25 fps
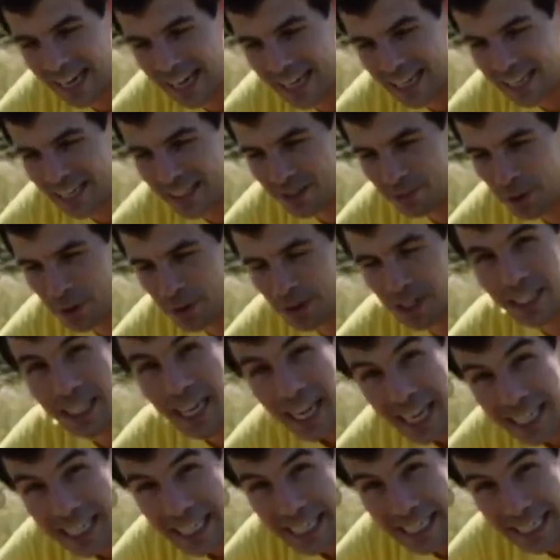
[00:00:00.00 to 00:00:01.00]
and we were
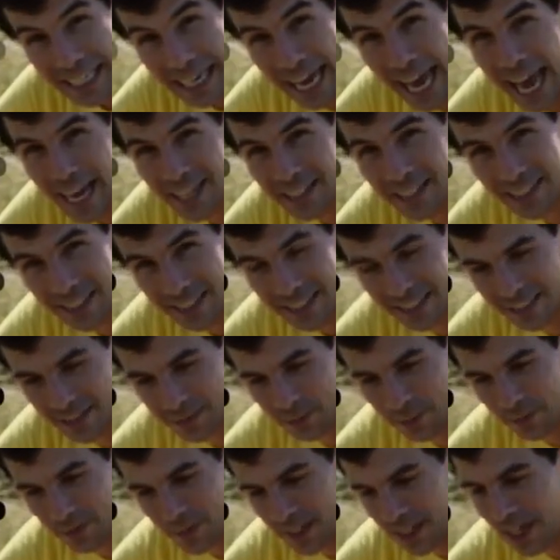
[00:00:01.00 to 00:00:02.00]
kicking cactus,
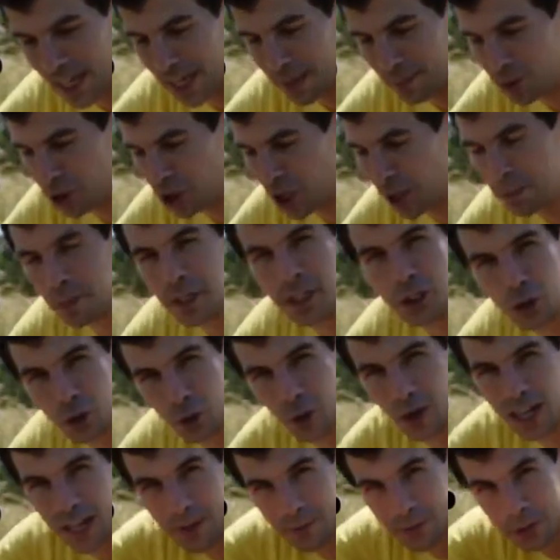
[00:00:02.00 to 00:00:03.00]
um, jumping
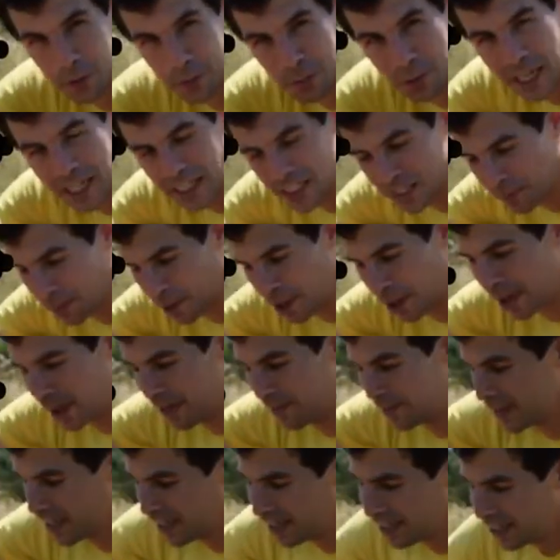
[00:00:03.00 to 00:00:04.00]
cholla, which breaks
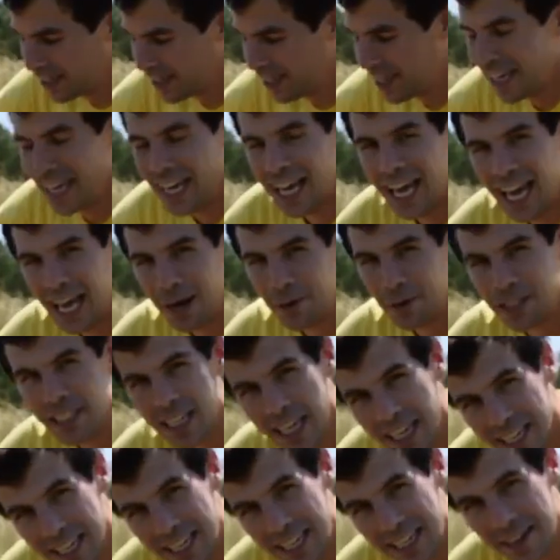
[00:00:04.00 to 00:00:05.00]
apart. And we're
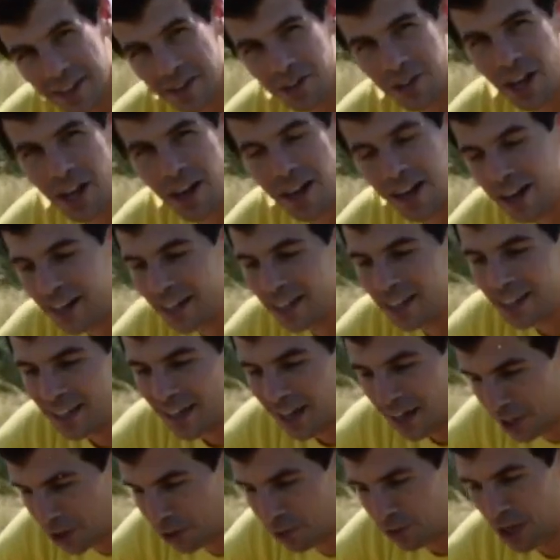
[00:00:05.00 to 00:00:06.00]
kicking it along
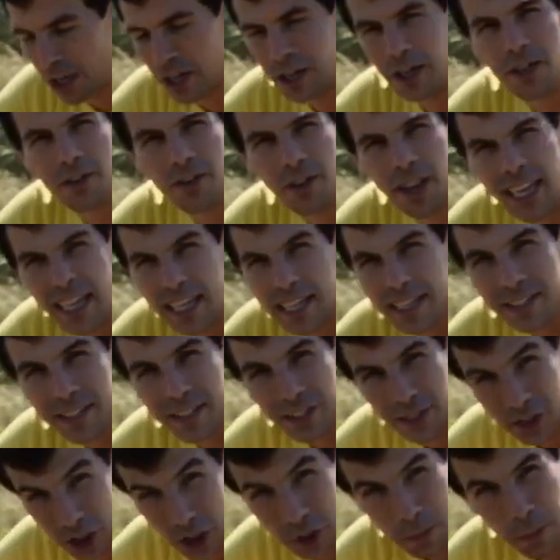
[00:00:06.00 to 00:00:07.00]
on the road like
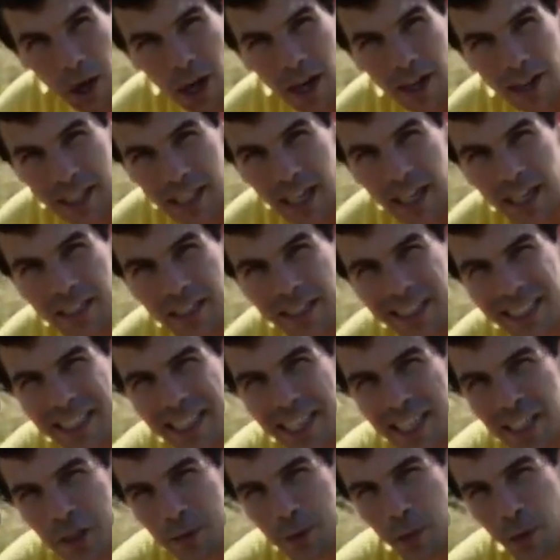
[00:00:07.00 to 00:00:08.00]
smart young
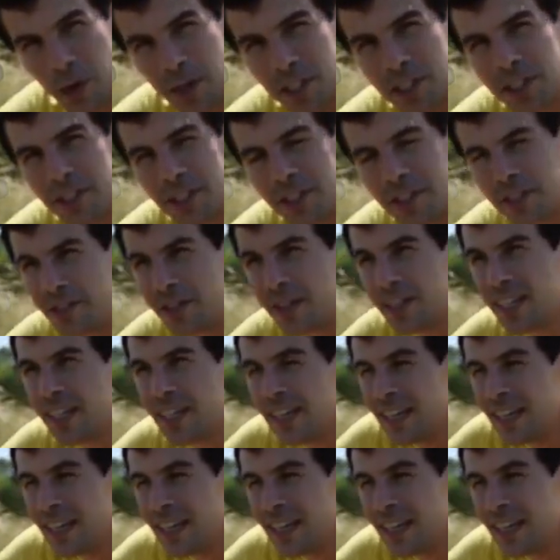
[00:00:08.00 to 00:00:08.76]
teenage boys do,